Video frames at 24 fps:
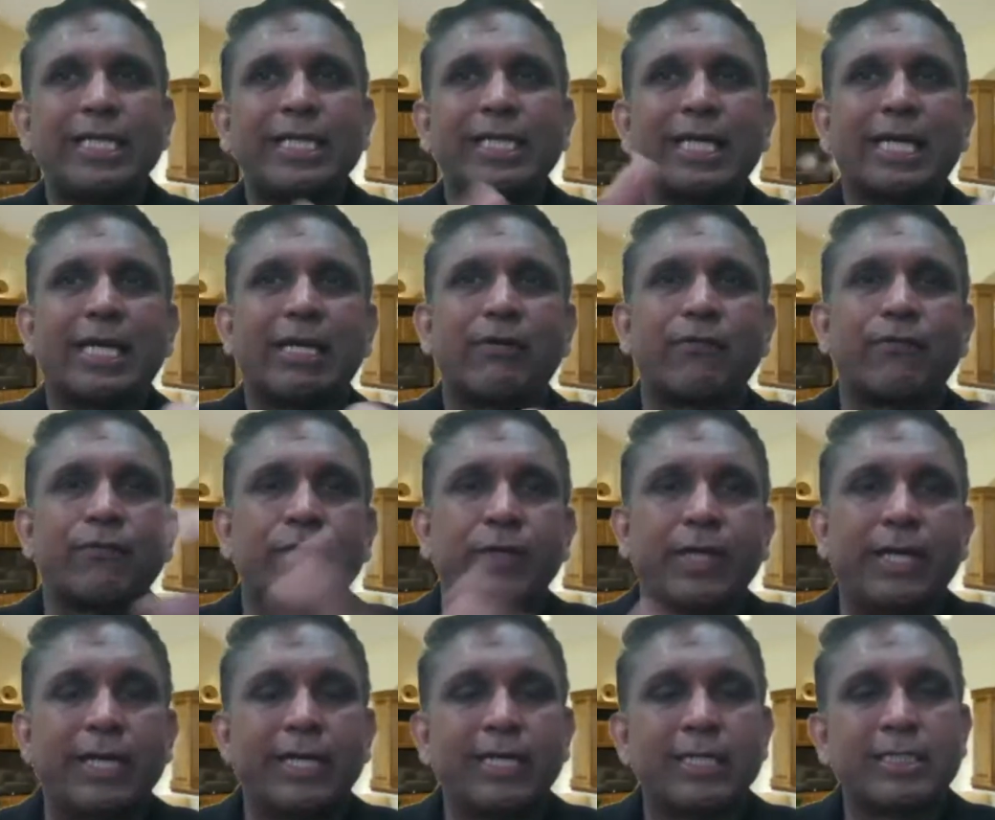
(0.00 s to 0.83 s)
kind of
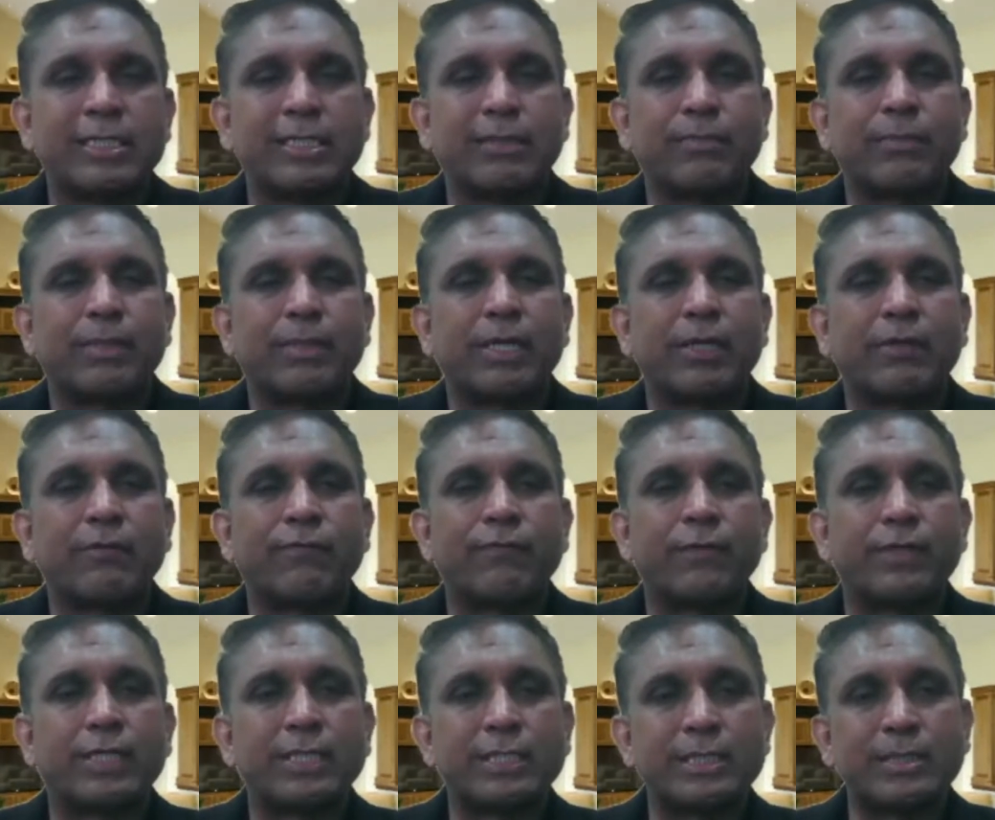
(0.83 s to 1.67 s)
created some kind
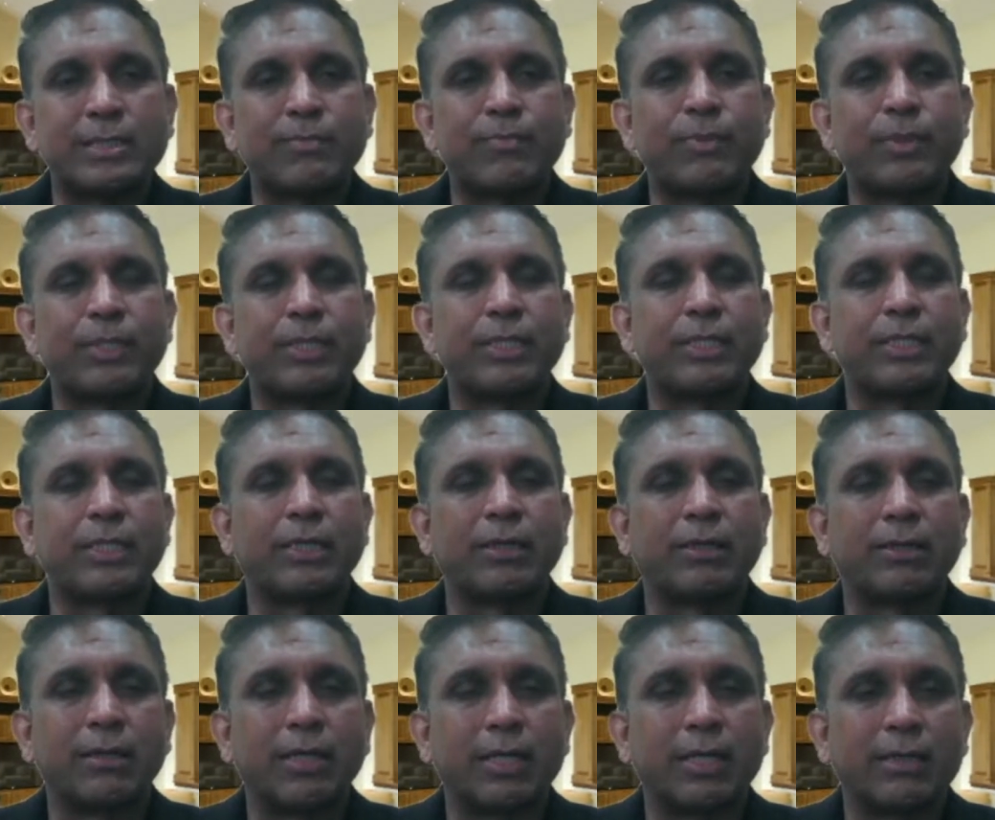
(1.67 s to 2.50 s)
of a discipline
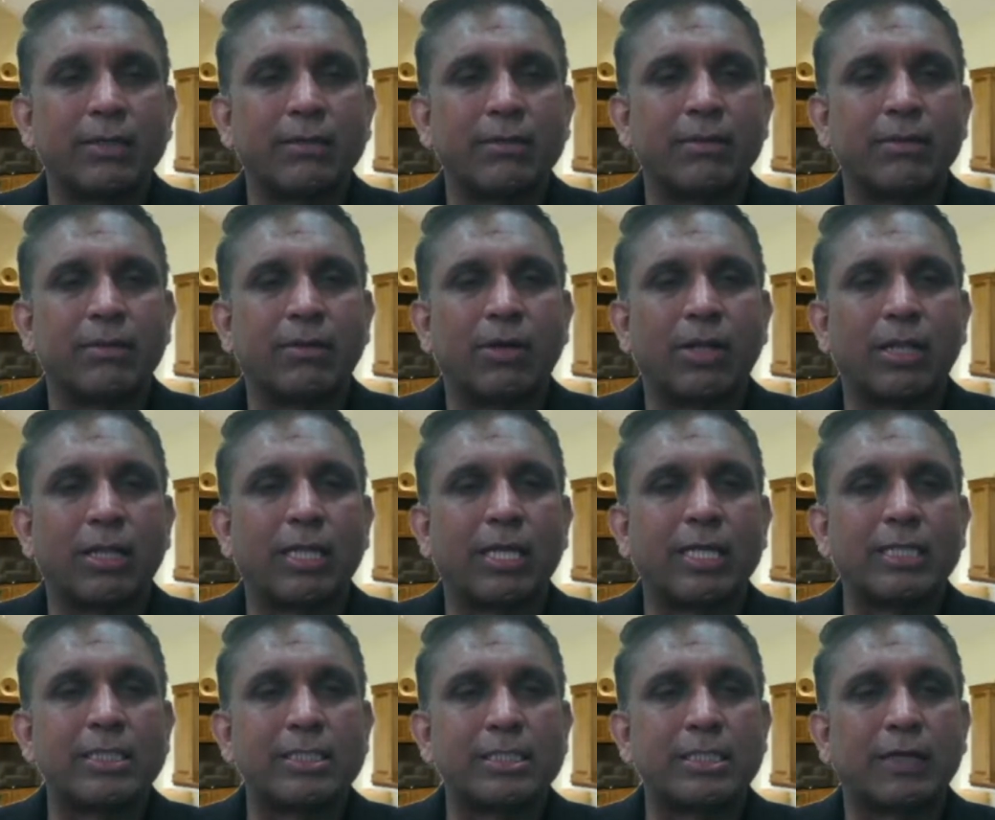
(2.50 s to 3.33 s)
and all
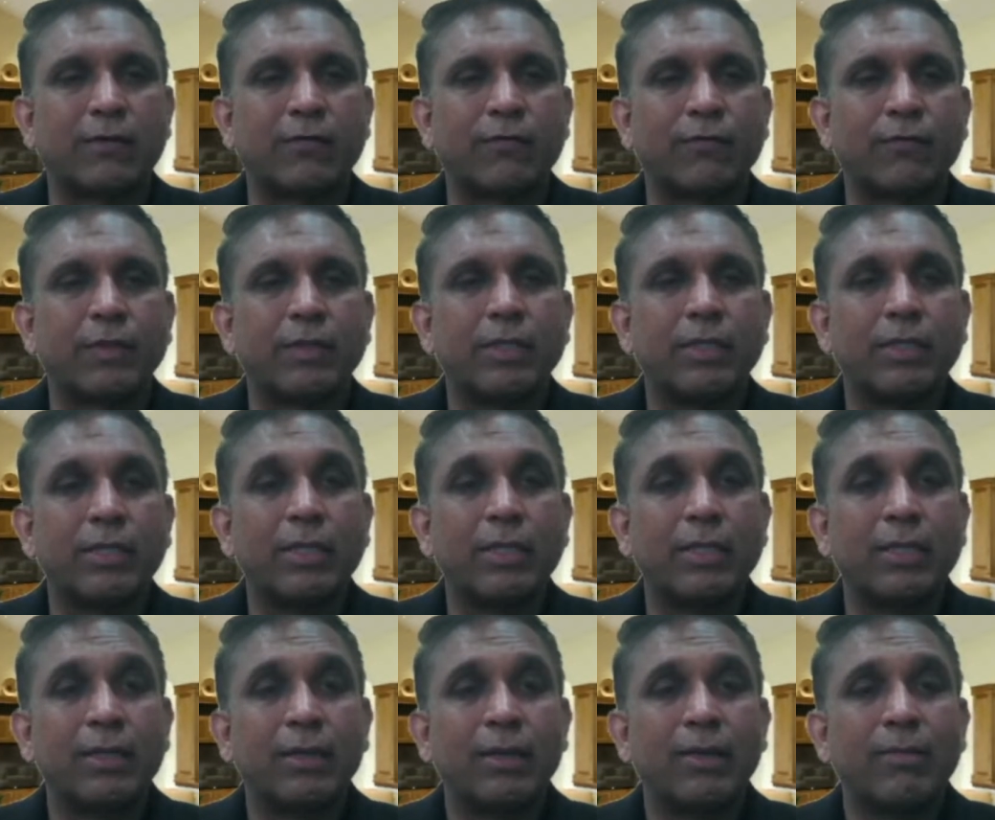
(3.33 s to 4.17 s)
that stuff.
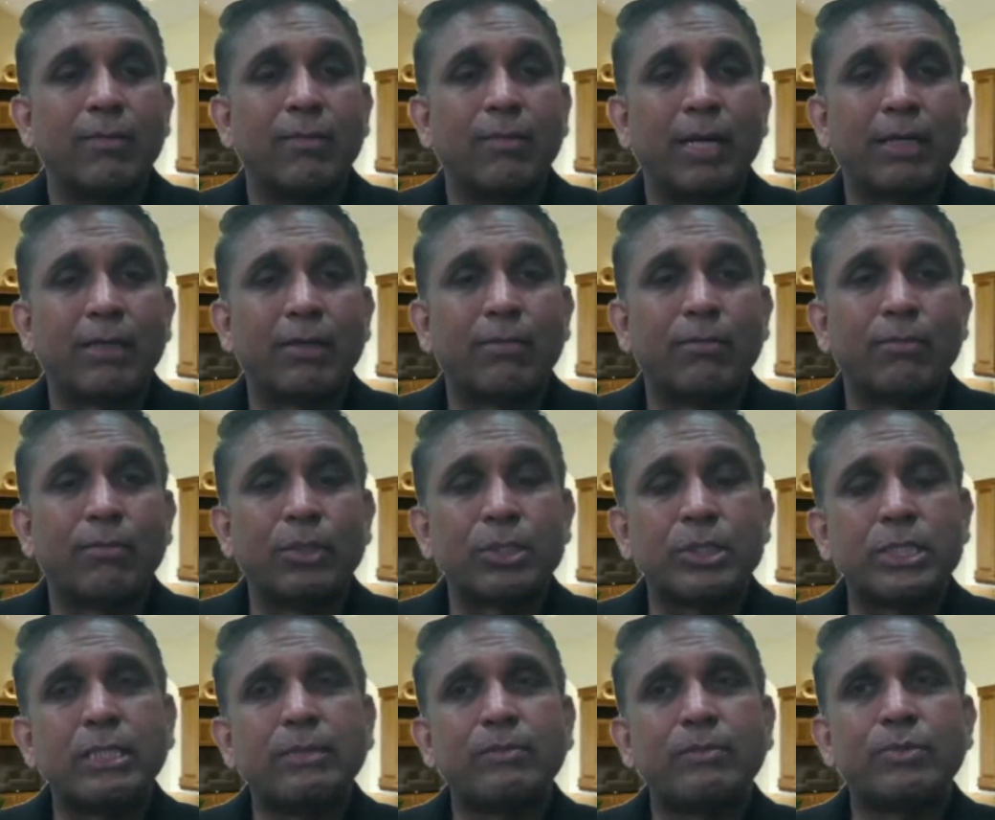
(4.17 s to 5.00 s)
But
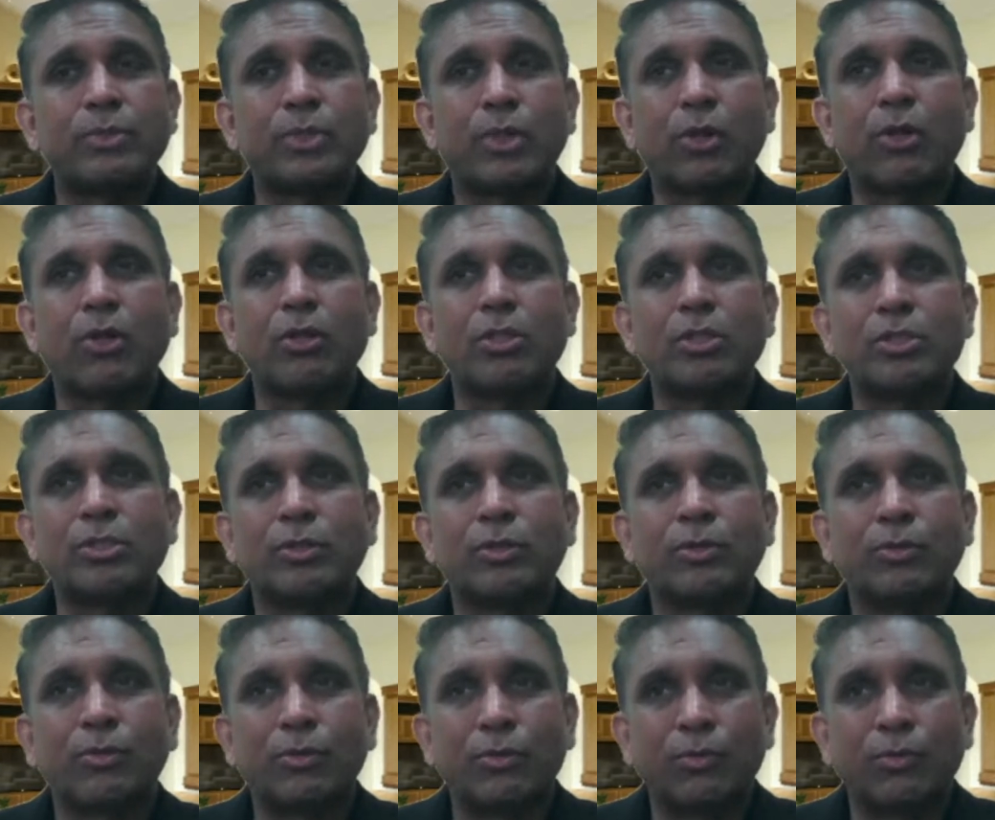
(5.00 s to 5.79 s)
Muslims are also